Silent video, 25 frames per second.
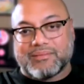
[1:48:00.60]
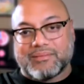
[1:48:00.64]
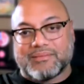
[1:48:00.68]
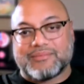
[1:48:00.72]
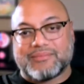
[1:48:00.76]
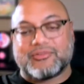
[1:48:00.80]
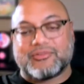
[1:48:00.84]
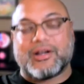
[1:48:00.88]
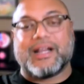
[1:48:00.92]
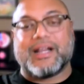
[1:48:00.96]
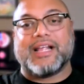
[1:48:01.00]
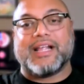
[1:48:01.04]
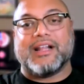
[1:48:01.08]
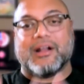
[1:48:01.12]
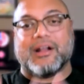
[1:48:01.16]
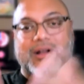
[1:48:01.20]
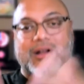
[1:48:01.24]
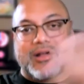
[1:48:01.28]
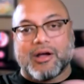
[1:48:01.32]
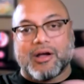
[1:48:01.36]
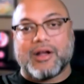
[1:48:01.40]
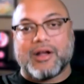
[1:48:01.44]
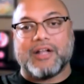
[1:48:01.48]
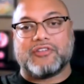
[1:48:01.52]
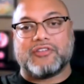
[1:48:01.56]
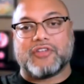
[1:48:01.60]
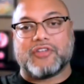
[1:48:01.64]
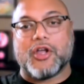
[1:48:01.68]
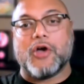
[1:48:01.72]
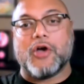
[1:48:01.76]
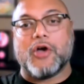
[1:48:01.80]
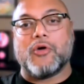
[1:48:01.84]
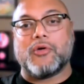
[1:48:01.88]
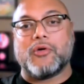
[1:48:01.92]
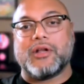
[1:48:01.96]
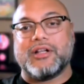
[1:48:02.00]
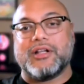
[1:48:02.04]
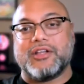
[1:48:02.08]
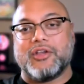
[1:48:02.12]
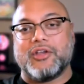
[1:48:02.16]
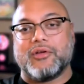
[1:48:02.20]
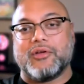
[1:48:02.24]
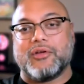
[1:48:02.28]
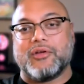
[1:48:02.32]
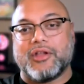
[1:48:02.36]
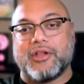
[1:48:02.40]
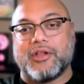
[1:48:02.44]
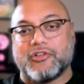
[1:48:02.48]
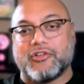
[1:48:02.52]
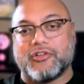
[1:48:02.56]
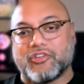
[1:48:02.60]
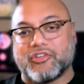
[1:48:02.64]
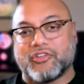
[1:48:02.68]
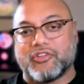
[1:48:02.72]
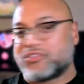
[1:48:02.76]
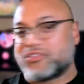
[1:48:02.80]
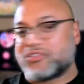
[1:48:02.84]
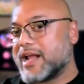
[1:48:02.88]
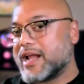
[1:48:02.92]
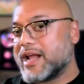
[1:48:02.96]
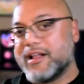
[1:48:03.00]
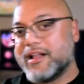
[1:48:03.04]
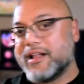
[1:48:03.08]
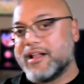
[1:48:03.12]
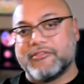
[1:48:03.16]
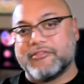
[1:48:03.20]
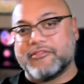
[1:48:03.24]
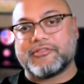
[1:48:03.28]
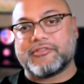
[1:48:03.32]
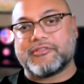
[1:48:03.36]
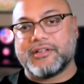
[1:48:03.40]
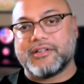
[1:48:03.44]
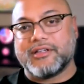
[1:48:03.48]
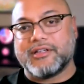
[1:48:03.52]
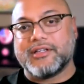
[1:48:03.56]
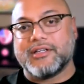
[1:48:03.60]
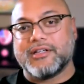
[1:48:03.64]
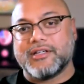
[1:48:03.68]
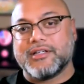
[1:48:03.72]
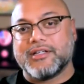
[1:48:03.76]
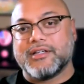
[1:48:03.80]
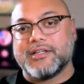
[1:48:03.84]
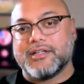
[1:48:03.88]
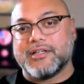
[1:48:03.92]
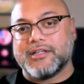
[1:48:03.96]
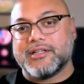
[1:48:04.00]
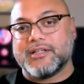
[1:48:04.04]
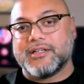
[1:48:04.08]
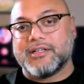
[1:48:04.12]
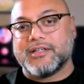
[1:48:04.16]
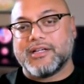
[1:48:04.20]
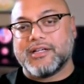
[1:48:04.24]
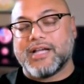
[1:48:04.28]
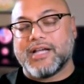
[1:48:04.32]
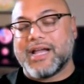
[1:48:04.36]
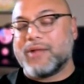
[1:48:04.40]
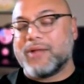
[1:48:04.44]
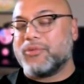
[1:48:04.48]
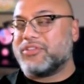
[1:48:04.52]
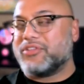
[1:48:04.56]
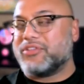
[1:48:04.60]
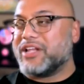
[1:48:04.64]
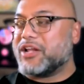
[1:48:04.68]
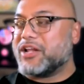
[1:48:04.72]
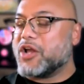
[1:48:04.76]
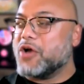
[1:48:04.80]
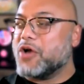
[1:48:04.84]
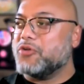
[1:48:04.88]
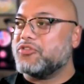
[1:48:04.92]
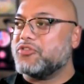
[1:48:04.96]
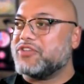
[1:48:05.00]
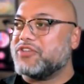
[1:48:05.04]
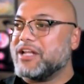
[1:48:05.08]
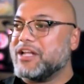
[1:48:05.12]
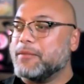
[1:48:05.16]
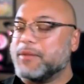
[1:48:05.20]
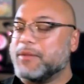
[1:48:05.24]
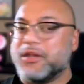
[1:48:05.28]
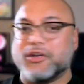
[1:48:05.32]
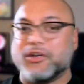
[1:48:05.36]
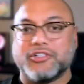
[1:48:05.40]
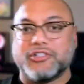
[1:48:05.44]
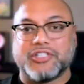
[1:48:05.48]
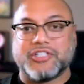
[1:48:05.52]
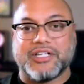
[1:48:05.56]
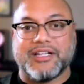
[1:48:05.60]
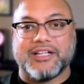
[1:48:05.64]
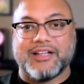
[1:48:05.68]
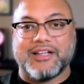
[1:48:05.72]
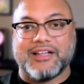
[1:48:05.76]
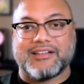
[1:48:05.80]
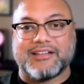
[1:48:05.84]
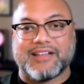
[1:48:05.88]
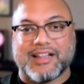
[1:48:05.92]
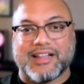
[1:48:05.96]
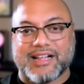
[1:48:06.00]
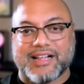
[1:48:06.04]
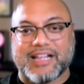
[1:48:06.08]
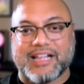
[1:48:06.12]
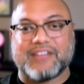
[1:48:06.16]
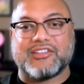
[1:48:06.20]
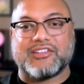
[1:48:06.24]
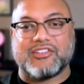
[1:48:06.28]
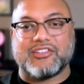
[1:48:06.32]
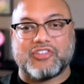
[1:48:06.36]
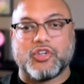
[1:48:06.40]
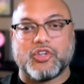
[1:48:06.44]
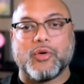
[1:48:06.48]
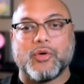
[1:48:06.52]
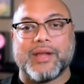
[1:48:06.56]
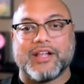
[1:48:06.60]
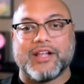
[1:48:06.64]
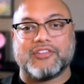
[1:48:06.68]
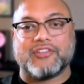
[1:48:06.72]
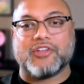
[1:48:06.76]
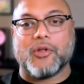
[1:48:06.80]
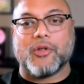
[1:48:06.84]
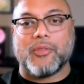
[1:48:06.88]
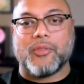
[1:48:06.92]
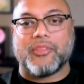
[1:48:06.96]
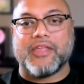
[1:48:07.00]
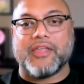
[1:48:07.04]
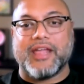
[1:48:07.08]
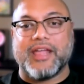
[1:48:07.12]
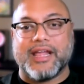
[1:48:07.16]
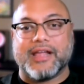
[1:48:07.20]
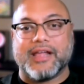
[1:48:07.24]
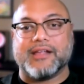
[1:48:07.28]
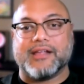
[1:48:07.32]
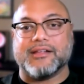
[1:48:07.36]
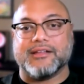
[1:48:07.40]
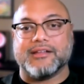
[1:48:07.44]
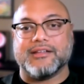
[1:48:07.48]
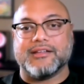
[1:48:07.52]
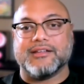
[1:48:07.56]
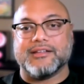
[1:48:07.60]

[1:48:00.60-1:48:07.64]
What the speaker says: running it on its own and you're just kind of, I don't want to say coasting, but I guess it's doing its own thing.